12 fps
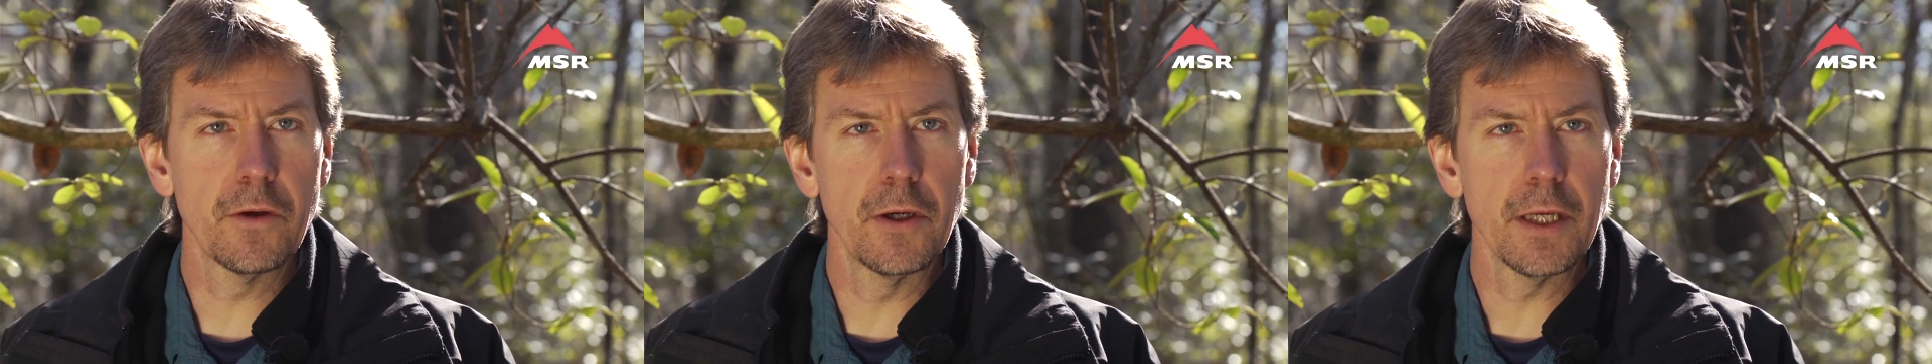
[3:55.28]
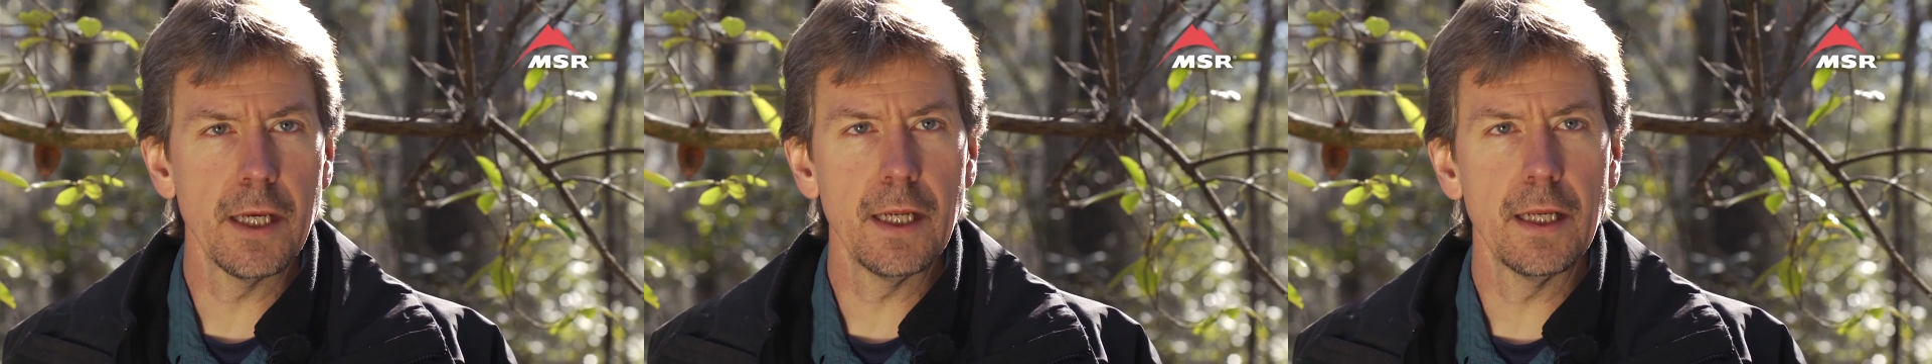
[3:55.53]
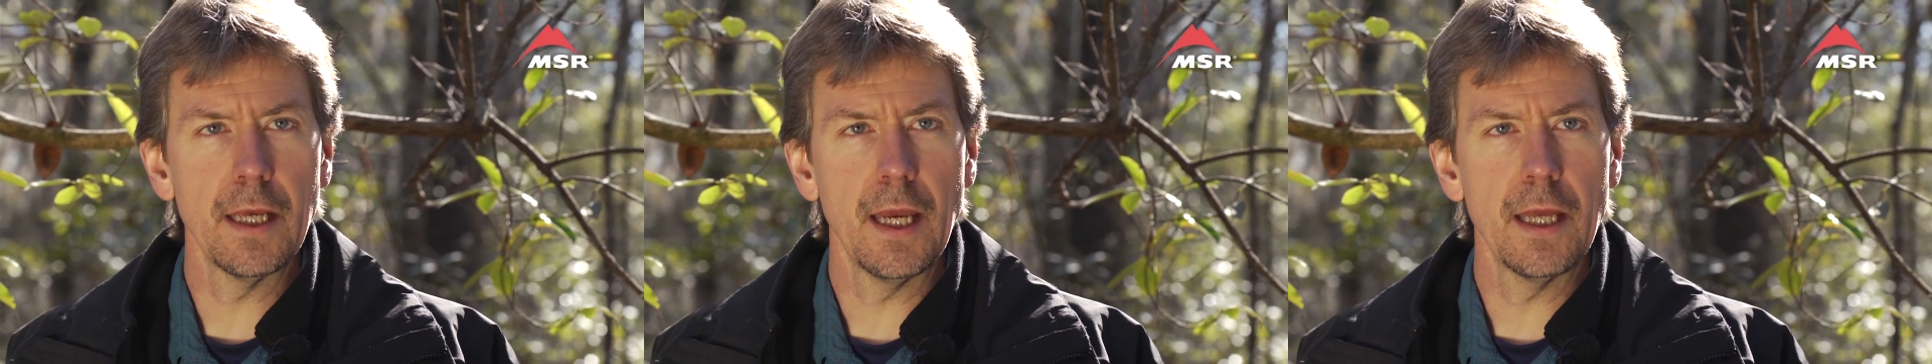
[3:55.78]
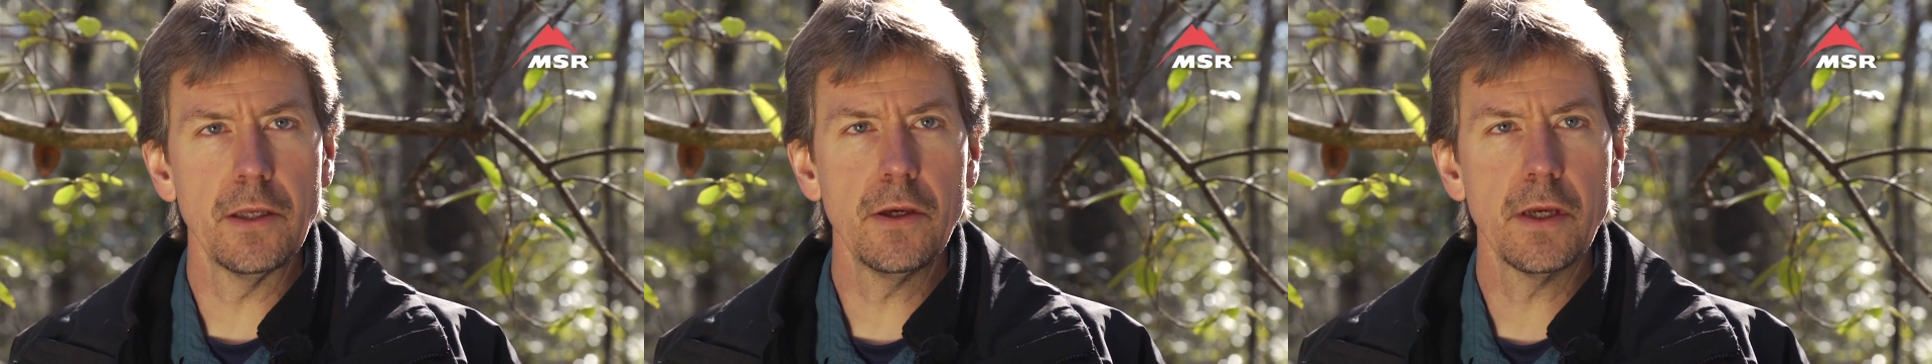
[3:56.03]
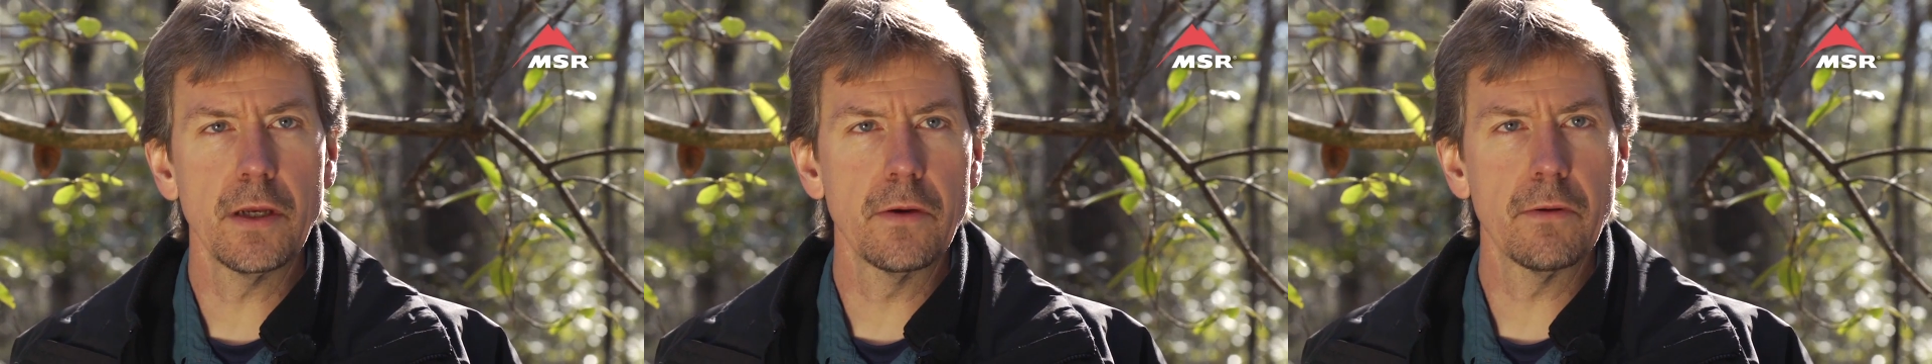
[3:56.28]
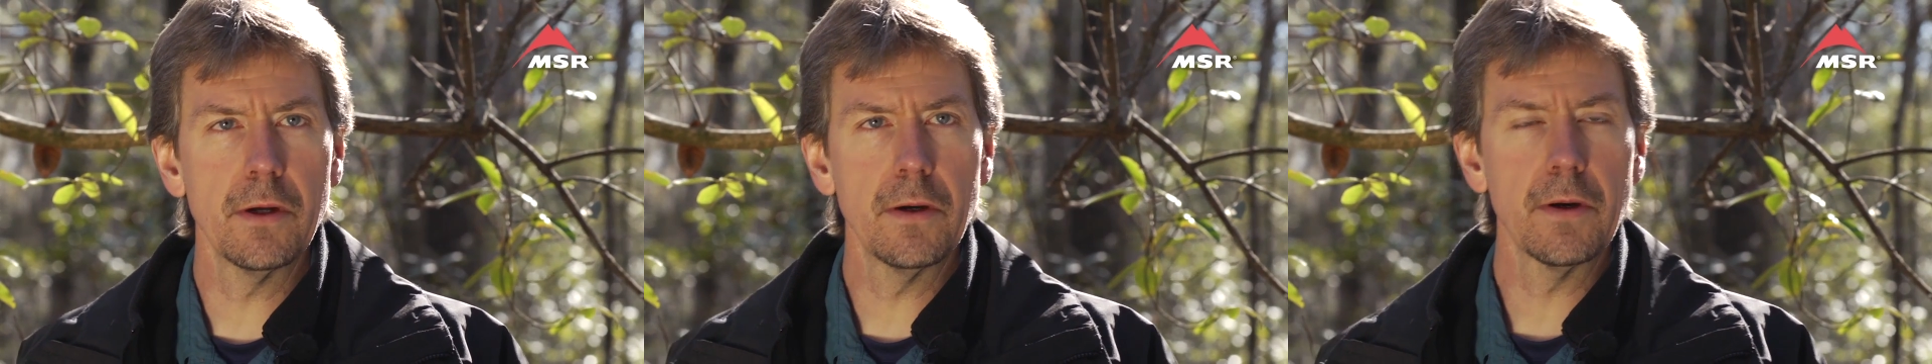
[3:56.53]
cooking and you can
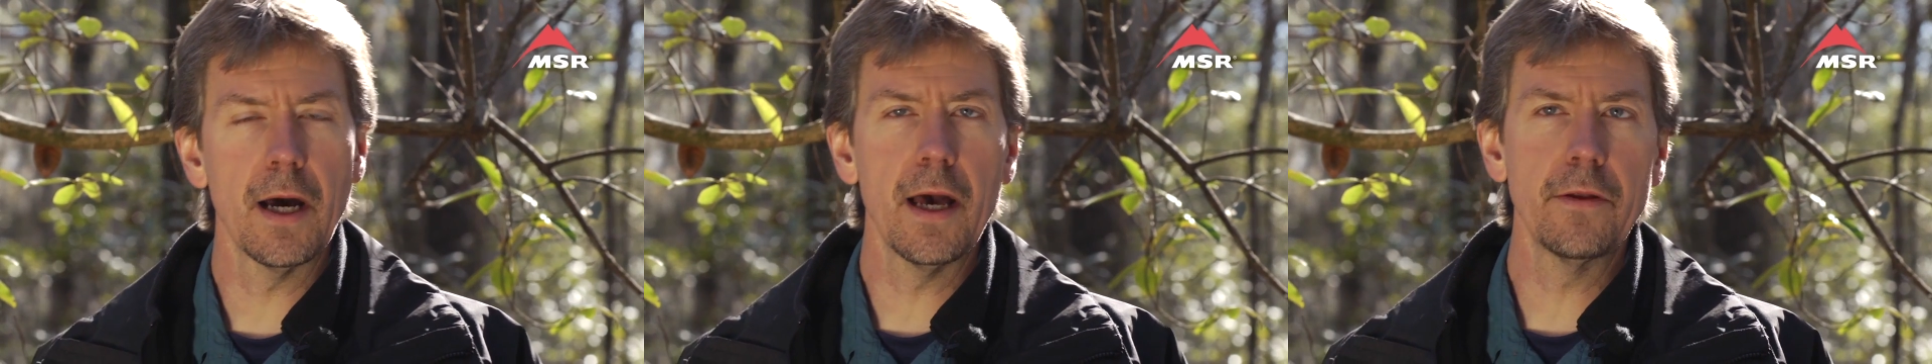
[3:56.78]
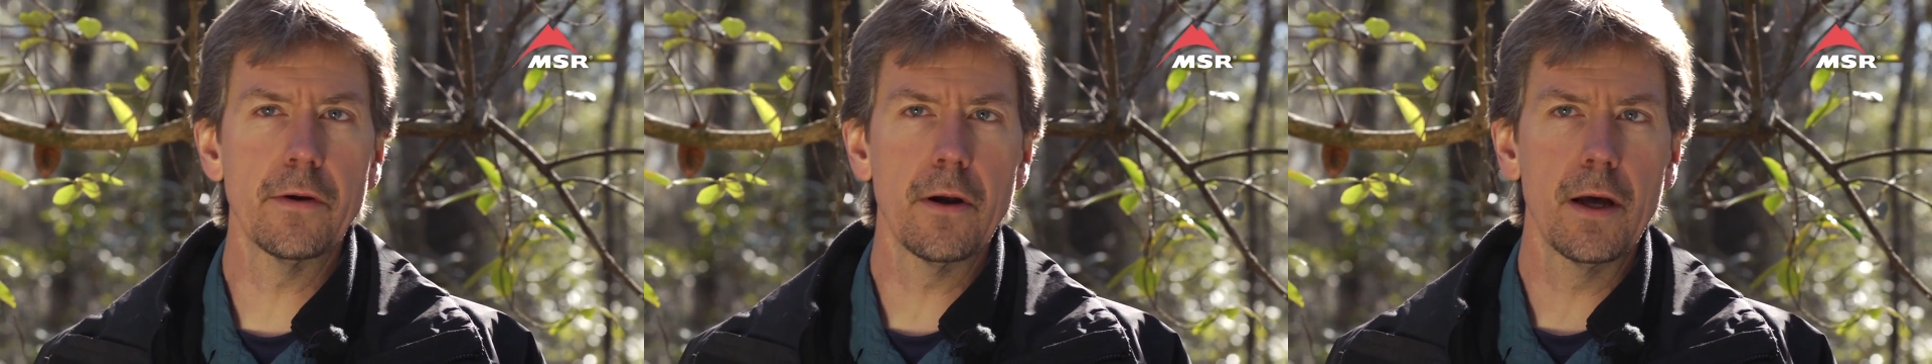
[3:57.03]
grill either